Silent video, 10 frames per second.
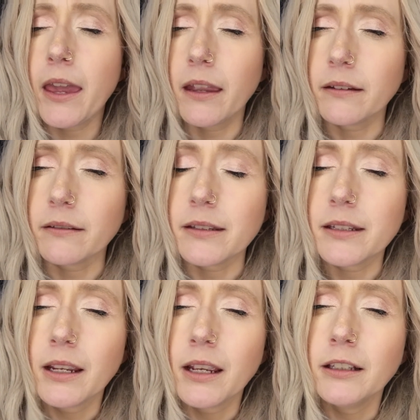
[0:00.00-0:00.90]

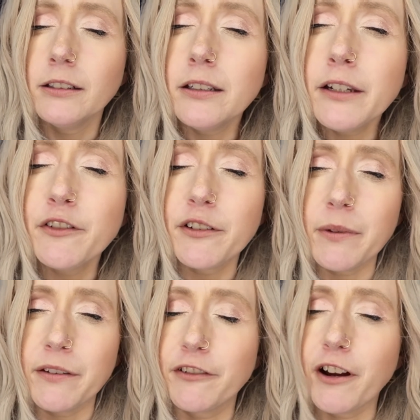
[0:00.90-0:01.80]
and live with
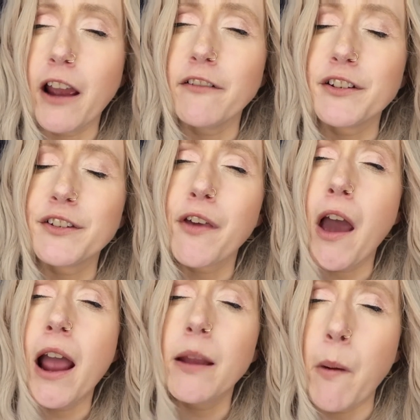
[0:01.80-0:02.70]
me forever so that
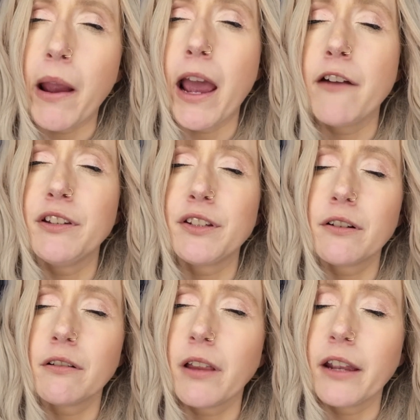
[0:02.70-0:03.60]
I might have
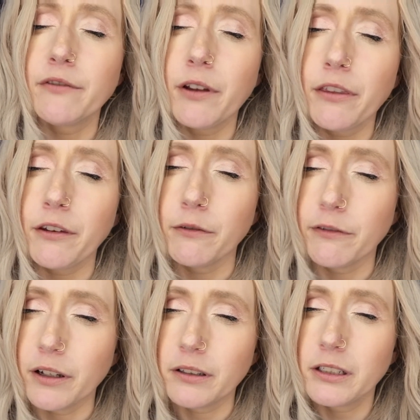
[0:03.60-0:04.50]
eternal life with you,
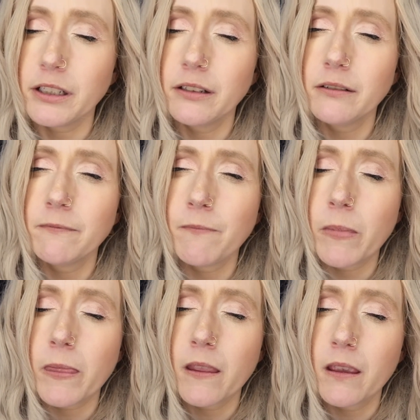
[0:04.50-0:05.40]
Father.
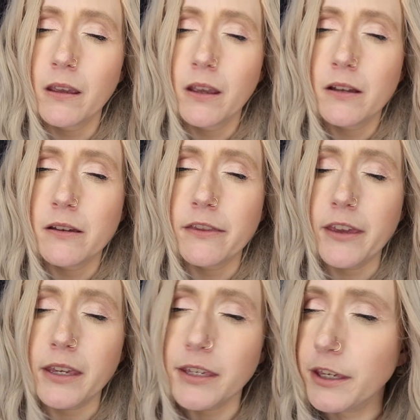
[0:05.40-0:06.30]

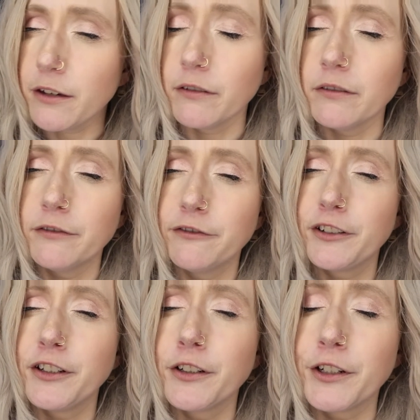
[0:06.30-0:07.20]
Thank you
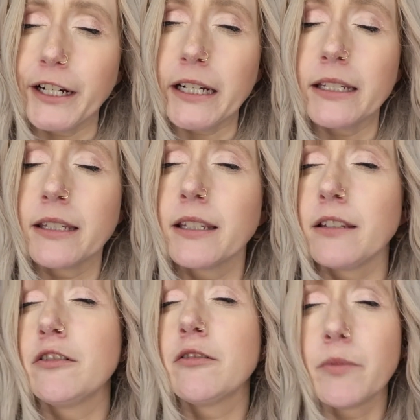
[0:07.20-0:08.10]
for your grace
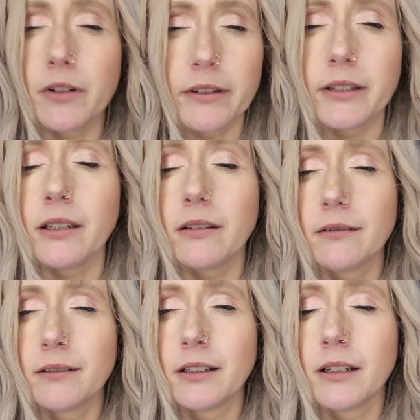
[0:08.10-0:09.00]
and your
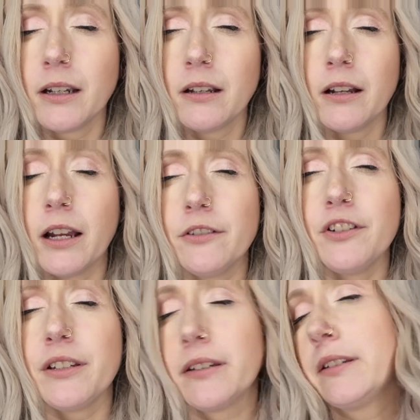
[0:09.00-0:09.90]
mercy. In
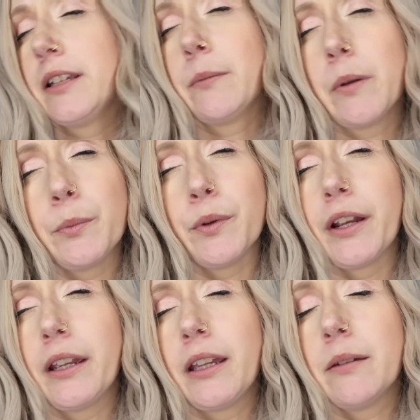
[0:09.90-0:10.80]
Jesus' name I
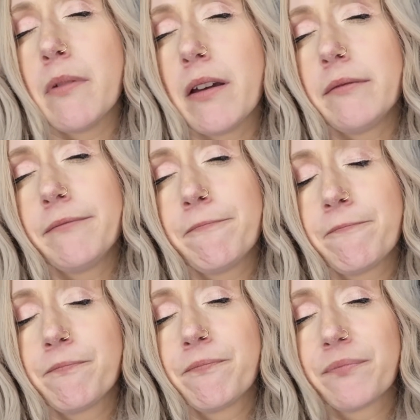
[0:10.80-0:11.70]
pray, amen.
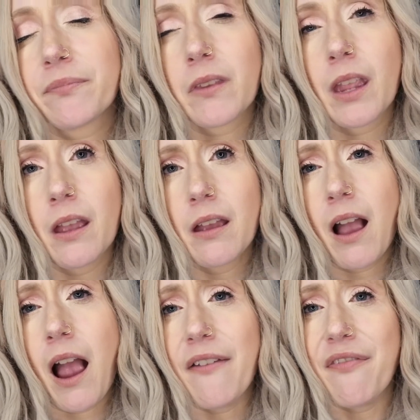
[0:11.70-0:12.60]

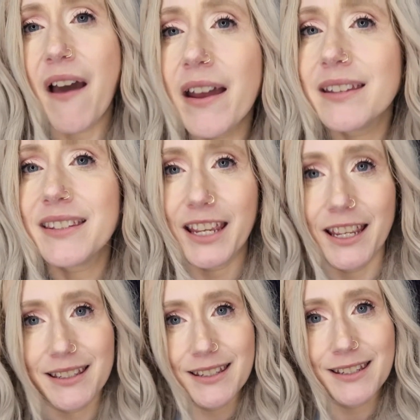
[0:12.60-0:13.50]
And that is it.